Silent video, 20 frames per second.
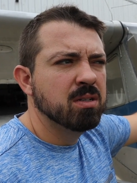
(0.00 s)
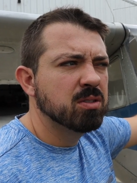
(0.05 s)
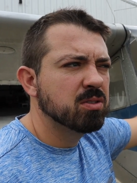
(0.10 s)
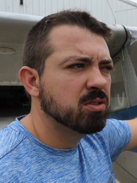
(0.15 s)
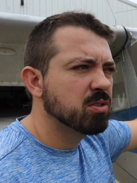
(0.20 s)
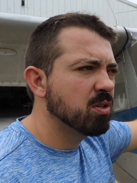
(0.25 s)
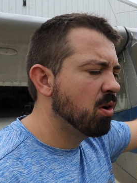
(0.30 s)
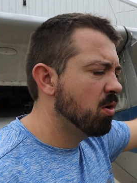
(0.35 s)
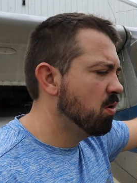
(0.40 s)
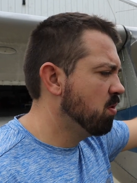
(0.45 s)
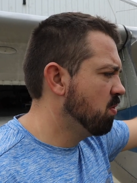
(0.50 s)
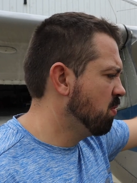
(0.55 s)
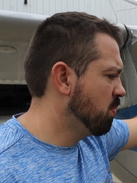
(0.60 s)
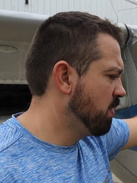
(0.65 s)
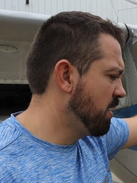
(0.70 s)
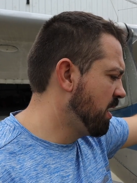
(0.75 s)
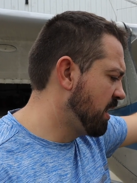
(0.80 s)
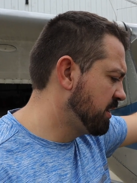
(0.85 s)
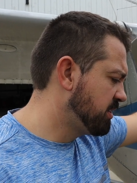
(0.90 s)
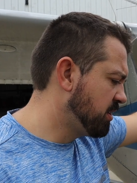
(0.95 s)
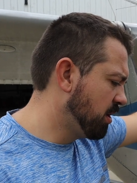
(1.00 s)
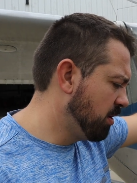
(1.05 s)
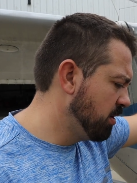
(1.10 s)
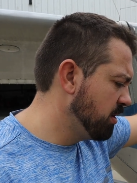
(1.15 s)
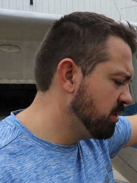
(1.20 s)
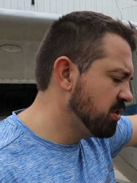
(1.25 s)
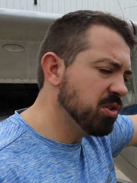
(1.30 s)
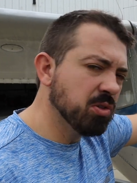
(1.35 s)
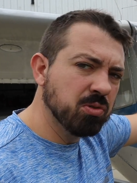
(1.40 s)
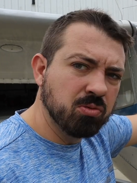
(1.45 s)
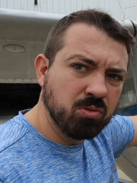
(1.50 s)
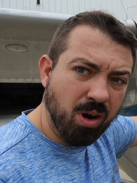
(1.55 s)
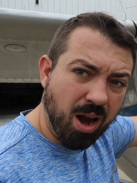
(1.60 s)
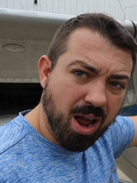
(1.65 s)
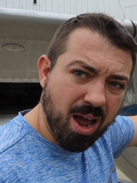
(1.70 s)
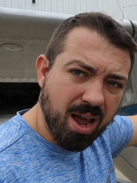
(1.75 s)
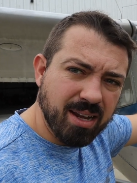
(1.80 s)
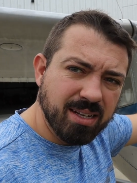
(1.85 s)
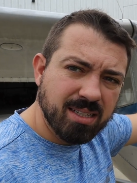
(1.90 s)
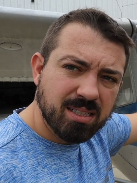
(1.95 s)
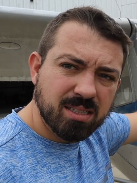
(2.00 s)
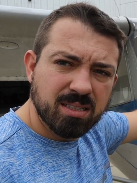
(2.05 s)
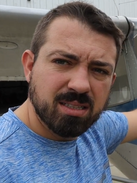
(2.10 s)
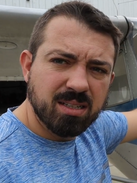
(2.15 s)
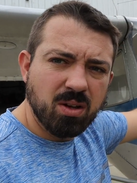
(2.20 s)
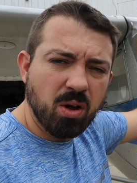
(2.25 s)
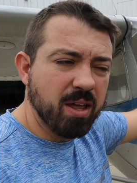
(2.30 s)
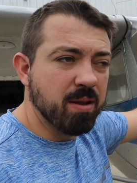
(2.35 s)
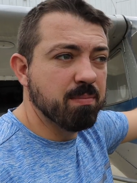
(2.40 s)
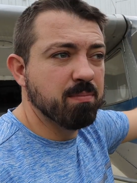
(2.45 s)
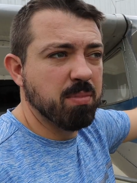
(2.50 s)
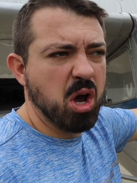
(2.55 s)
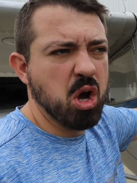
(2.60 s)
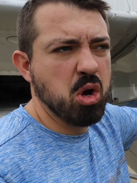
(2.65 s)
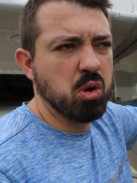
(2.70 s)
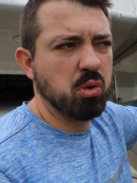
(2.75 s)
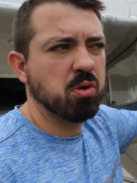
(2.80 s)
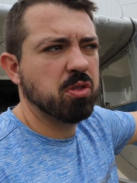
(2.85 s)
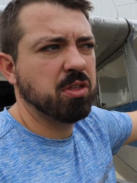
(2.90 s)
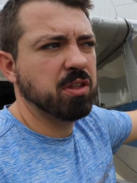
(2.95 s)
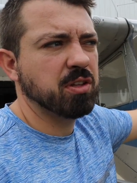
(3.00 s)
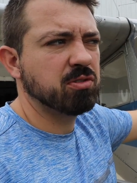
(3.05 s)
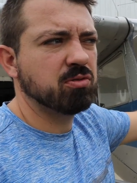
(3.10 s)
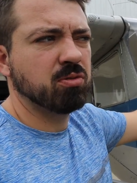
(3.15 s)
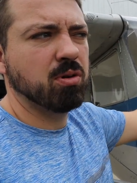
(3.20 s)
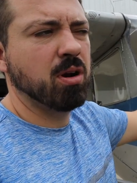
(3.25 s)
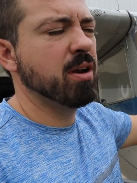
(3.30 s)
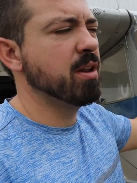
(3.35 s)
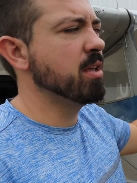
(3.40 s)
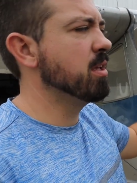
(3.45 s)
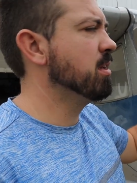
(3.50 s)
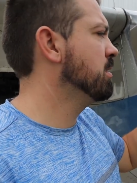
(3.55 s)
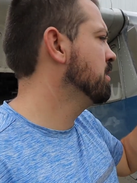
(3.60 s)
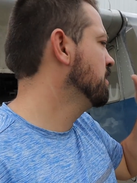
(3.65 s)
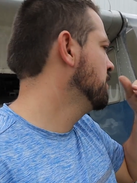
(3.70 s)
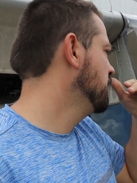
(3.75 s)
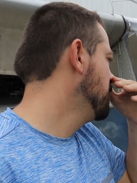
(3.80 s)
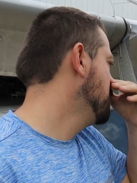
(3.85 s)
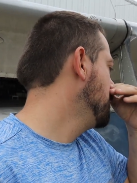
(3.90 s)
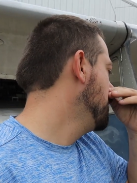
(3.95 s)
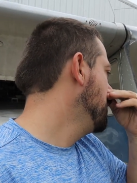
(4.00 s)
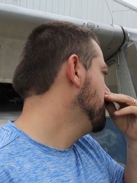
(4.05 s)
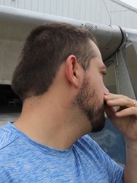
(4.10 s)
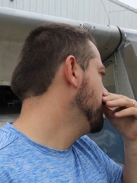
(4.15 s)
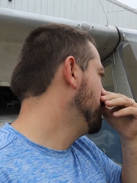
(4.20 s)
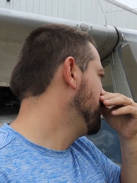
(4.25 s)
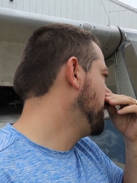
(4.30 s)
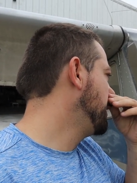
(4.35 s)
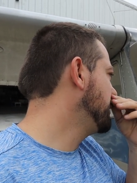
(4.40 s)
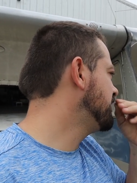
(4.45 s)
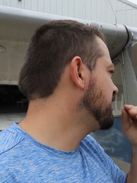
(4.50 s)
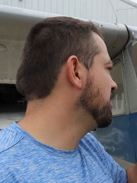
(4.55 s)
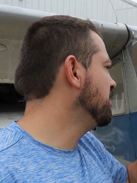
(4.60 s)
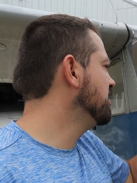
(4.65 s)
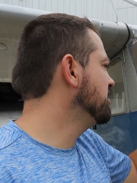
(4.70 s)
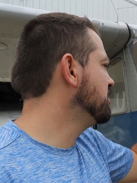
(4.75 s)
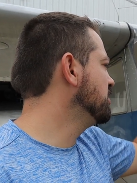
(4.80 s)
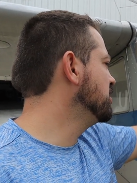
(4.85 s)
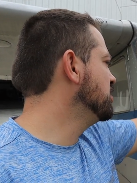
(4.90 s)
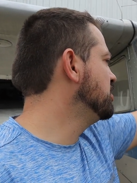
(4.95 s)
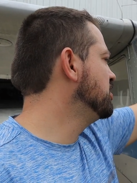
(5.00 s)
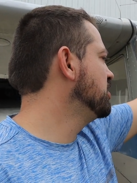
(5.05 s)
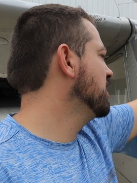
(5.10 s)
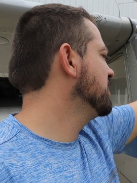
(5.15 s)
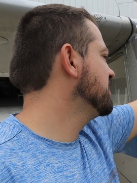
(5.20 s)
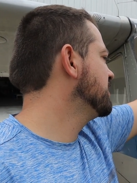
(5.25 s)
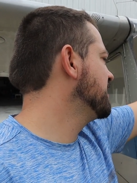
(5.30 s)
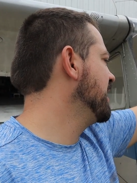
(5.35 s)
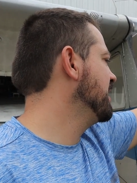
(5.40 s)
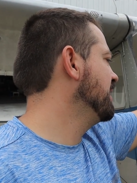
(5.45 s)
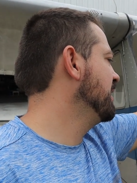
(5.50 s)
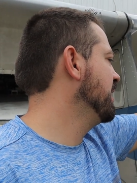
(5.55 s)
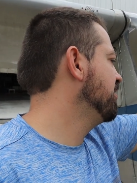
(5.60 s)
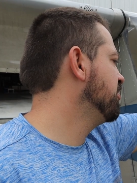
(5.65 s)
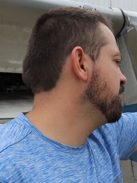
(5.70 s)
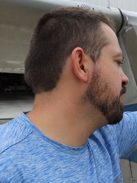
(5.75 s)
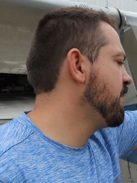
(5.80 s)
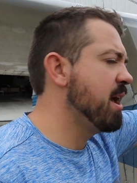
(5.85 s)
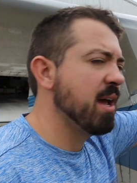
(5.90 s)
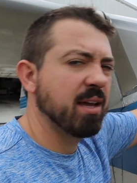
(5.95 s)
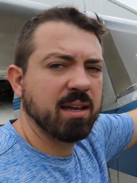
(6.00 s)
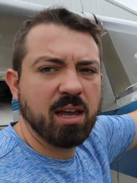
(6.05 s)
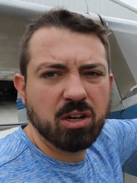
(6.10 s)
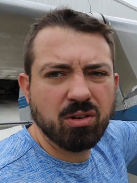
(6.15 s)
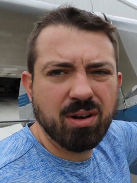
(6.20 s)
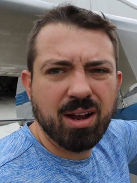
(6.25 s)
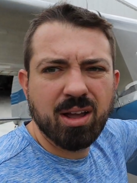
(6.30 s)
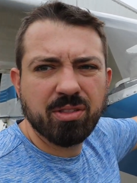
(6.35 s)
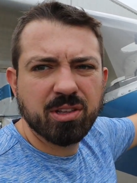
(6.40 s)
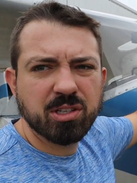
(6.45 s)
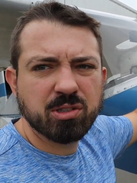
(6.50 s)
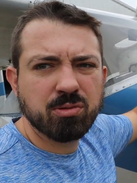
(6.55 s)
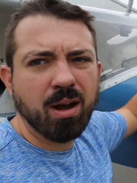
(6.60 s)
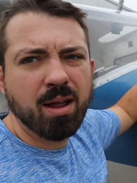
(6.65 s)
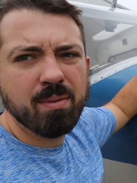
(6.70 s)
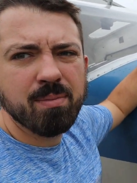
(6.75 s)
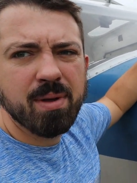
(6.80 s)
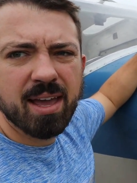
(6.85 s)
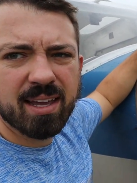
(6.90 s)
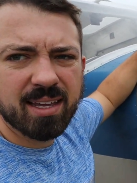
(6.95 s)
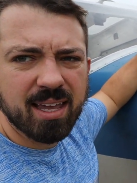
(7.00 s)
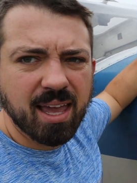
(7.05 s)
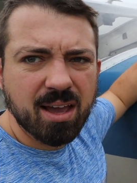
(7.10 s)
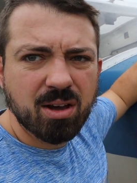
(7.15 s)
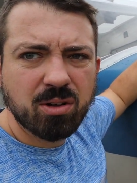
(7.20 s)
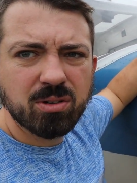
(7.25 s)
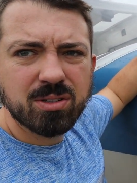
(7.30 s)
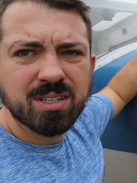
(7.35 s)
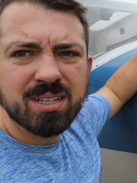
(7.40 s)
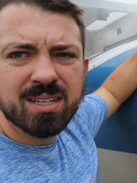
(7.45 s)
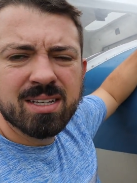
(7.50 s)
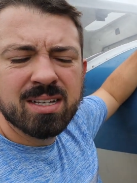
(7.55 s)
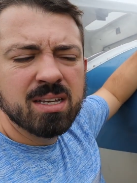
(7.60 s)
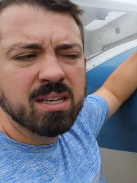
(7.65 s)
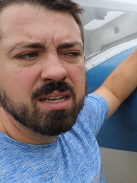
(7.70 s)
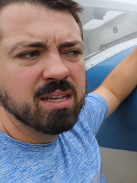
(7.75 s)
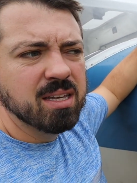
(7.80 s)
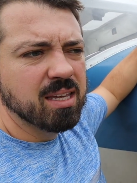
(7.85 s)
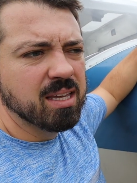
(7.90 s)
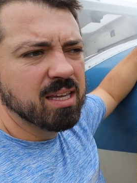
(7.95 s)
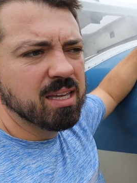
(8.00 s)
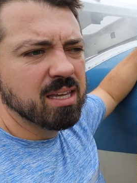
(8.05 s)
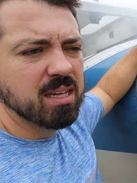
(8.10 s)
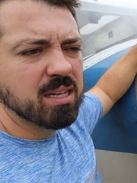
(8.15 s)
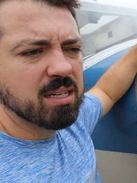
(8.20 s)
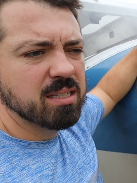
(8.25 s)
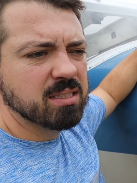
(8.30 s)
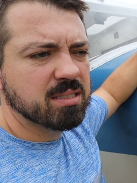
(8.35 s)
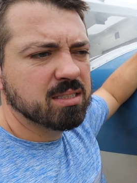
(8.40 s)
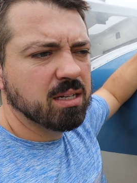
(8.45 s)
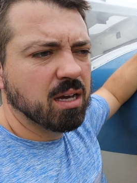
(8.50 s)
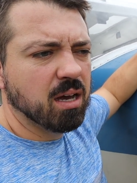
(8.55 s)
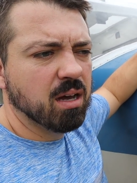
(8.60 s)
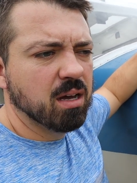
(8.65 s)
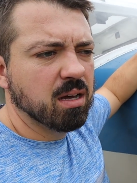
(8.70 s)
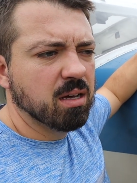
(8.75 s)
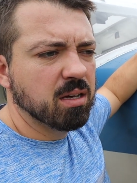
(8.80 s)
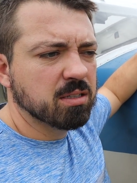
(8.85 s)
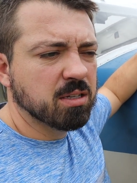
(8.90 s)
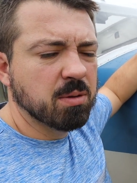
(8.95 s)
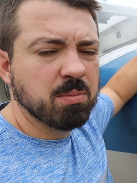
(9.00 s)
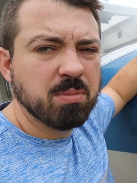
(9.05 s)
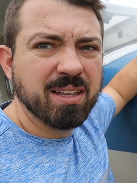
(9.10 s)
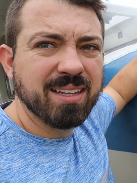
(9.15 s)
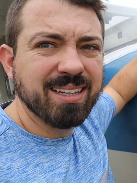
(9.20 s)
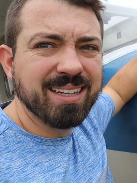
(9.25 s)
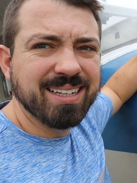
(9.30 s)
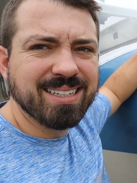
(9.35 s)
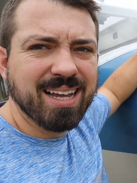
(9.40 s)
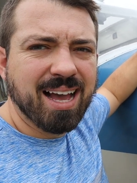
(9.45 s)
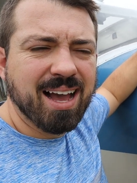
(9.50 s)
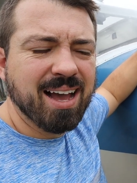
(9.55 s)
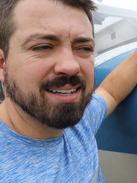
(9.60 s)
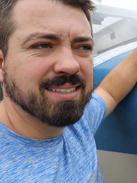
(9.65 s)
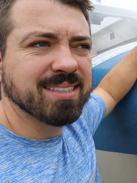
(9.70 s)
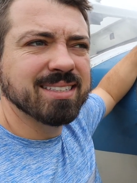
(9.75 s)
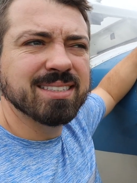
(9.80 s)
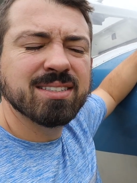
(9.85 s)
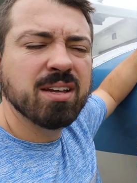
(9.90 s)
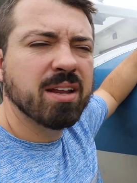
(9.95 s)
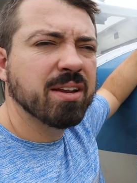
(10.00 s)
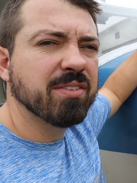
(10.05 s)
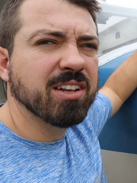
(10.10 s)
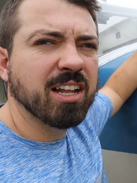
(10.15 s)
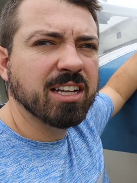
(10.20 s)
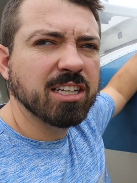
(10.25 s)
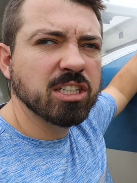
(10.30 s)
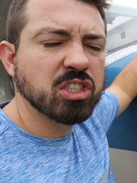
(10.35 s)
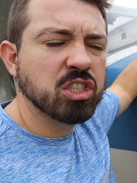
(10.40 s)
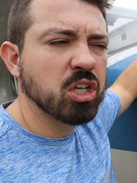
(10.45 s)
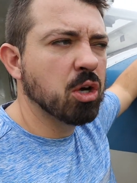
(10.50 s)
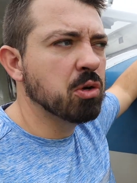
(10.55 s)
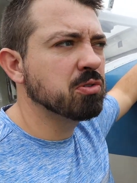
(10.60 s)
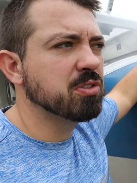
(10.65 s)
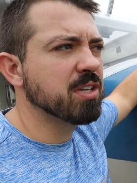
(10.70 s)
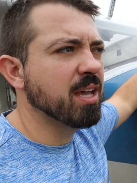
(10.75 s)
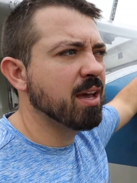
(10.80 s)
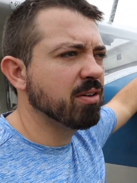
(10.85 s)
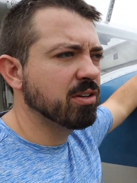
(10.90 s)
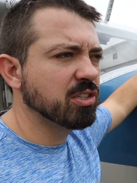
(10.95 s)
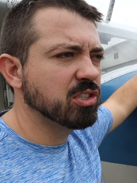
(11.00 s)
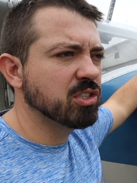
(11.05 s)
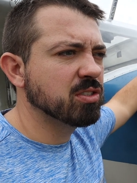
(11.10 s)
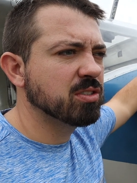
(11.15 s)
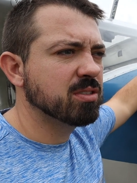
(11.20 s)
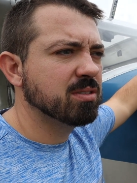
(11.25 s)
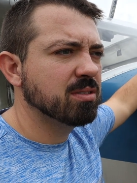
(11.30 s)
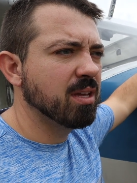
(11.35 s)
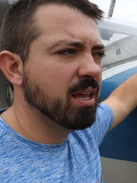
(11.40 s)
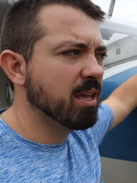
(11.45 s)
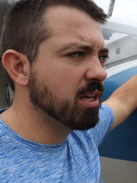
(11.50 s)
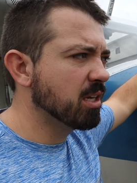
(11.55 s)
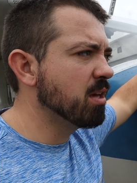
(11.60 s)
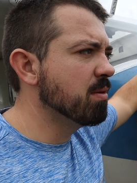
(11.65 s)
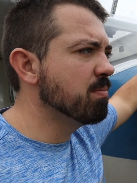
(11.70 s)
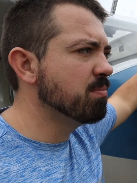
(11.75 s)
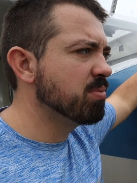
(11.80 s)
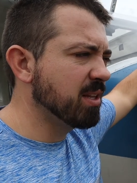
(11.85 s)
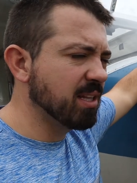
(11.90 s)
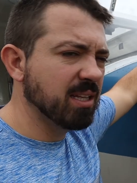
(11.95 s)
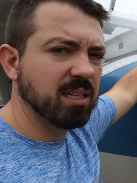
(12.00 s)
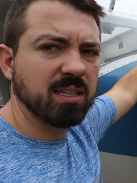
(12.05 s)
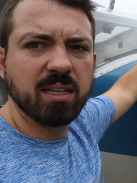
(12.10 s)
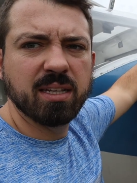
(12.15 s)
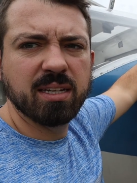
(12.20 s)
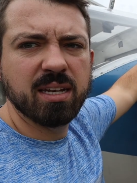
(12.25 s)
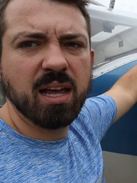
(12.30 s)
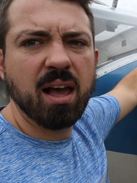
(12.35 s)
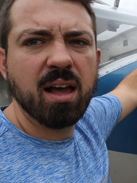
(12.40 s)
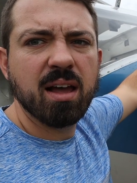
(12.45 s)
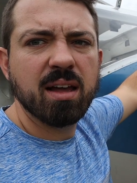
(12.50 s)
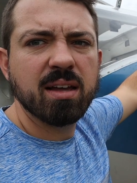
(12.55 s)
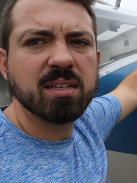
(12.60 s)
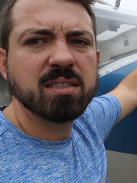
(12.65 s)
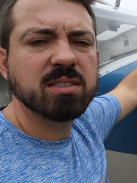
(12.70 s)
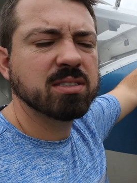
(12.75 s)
So when I turn it to right, and both, it's running. But when I turn it to just that left mag, I ground this right mag out, it uh, completely dies. And it's not even like it chokes out, it just, it completely dies.